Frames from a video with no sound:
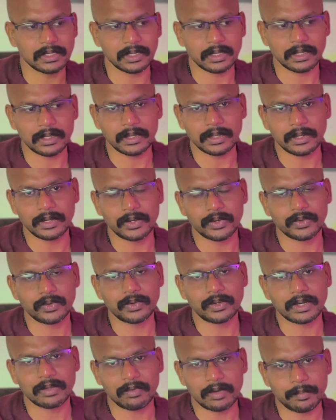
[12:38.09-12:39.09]

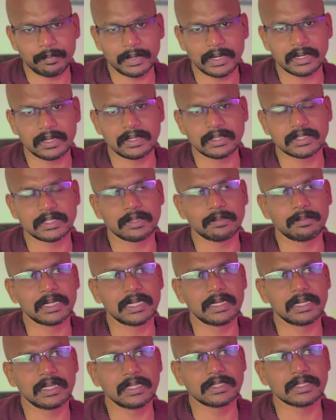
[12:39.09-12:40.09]
developmental
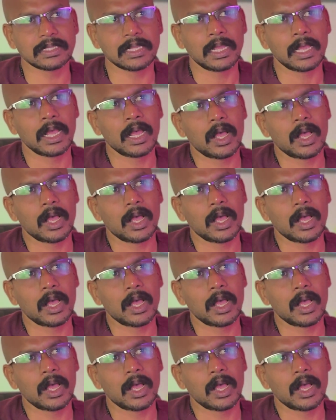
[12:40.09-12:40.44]
disabilities,